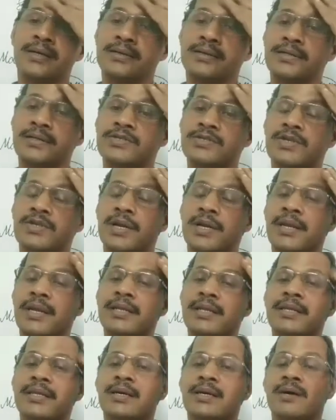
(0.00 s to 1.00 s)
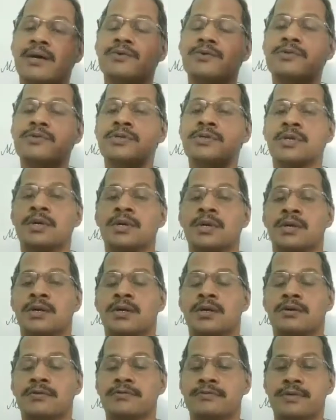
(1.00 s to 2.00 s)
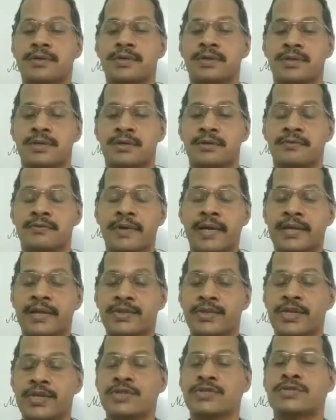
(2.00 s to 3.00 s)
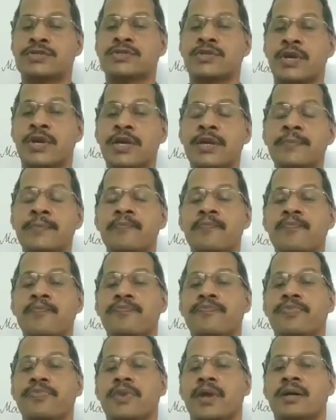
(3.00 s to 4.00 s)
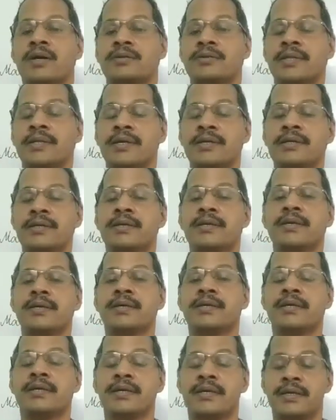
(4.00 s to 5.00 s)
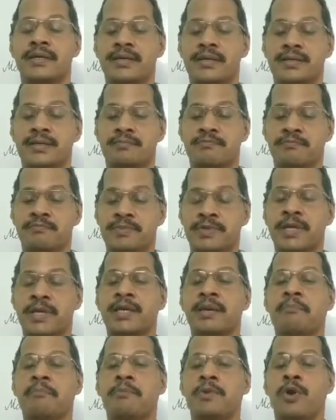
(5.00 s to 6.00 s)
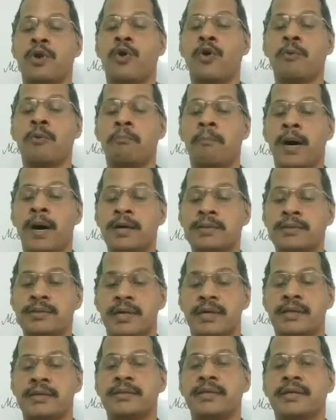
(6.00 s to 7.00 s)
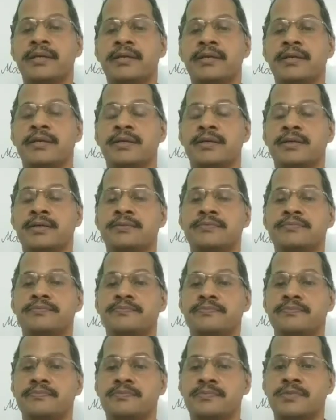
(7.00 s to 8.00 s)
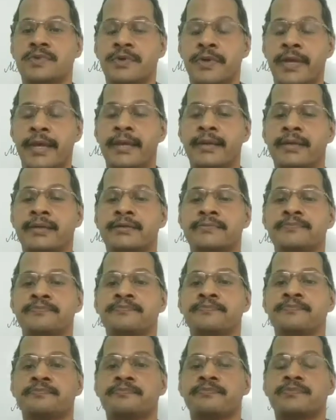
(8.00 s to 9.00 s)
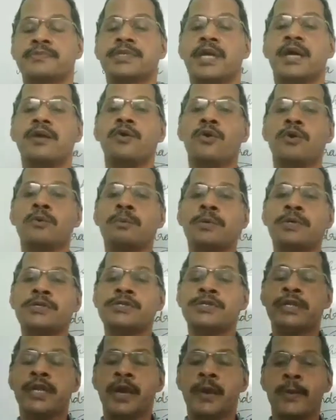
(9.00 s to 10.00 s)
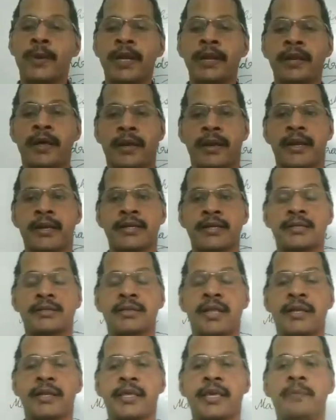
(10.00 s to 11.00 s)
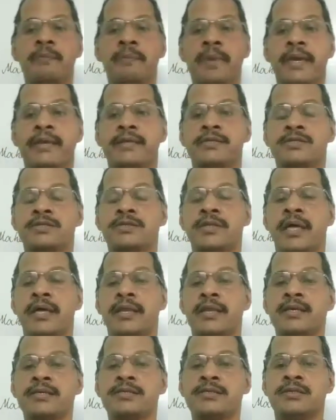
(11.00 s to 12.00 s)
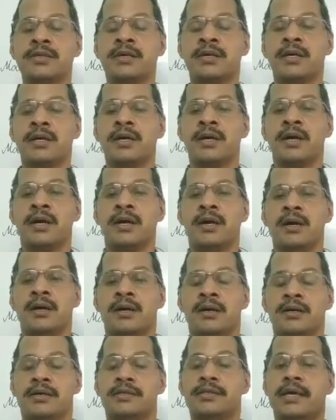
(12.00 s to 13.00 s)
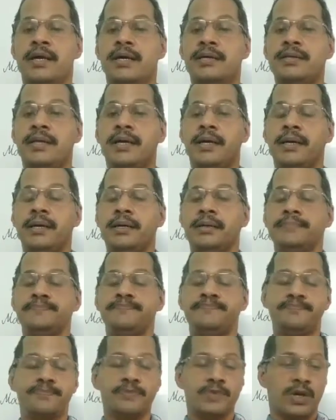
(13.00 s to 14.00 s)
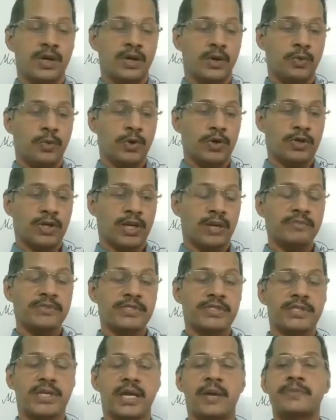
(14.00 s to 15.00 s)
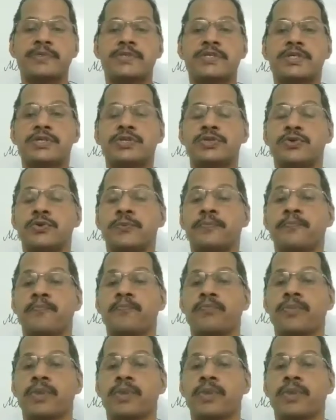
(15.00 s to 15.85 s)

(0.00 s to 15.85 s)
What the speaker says: just clean the house of where they stay, and then he take a long bath, and then he read. And almost in every narration that he makes, there is what comes into